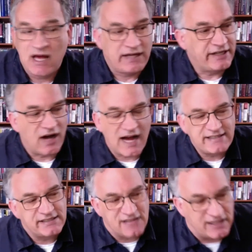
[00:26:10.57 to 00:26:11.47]
You know, I
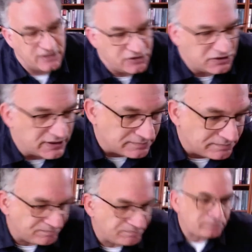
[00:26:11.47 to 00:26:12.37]
decided to do it,
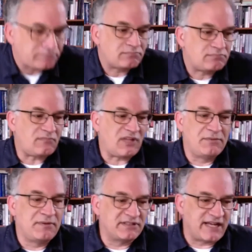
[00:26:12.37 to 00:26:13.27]
I
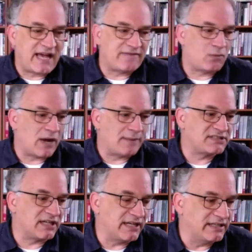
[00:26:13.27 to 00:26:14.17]
mean, because I have a
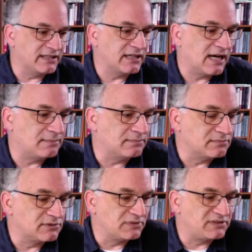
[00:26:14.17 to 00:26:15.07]
website, um,
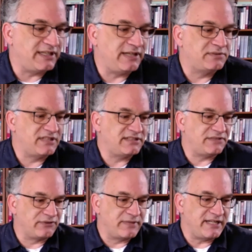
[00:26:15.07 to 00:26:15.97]
so it's, it was easy
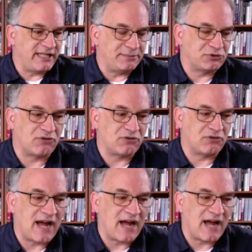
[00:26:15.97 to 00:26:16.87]
for me to keep track.
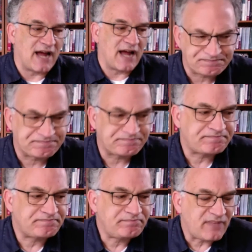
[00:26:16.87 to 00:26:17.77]

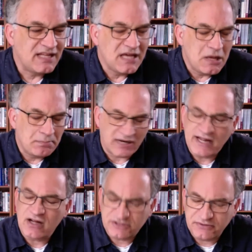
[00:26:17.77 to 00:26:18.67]
But I
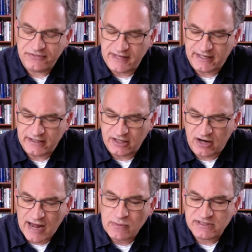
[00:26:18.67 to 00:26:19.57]
also think, you know,
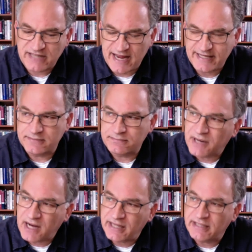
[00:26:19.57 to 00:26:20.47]
I was taken
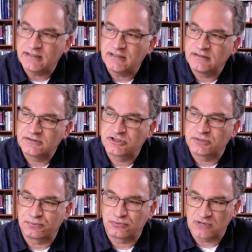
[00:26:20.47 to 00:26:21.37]
by
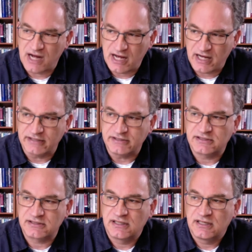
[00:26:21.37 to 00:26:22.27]

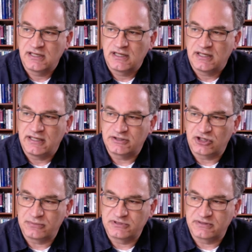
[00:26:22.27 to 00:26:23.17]
surprise in
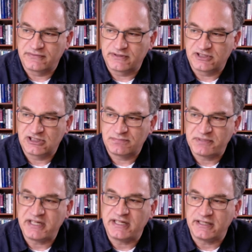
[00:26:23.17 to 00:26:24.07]
terms of the
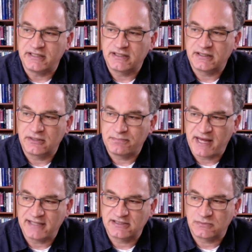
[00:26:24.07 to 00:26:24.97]
speed, the
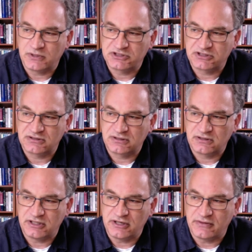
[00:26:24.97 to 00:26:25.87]
pace at which,
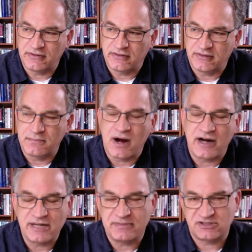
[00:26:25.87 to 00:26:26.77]
you know, the
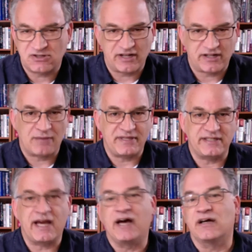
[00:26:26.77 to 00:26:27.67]
monuments started coming
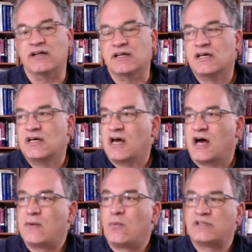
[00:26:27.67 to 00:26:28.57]
down.
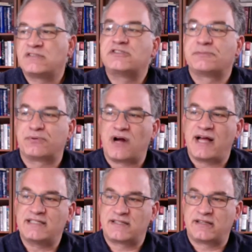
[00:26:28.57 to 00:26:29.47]
I wasn't
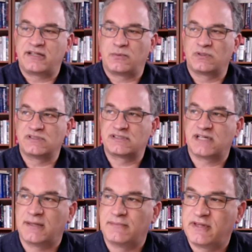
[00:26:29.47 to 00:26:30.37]
surprised that there was,
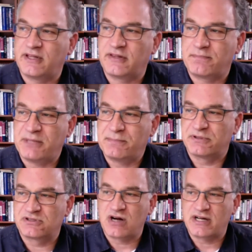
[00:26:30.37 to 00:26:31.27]
uh, that, that people
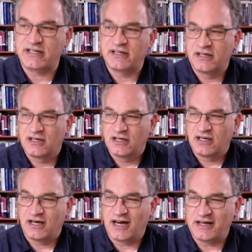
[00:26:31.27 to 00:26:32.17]
started,
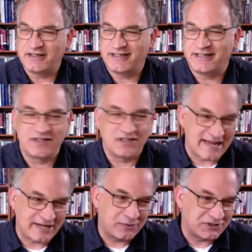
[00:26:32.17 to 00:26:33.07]
uh, in the
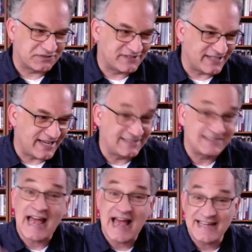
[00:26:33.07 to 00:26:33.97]
language of today,
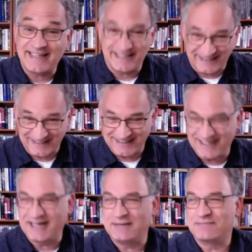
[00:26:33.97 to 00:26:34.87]
tagging
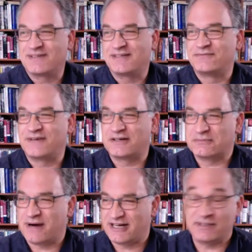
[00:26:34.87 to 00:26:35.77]
um, Confederate
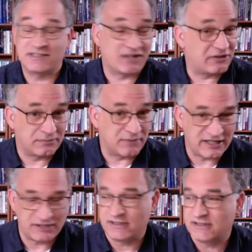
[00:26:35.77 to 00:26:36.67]
monuments and other
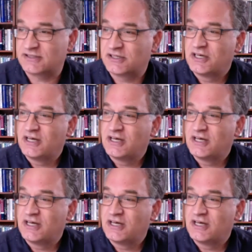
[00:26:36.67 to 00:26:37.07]
monuments.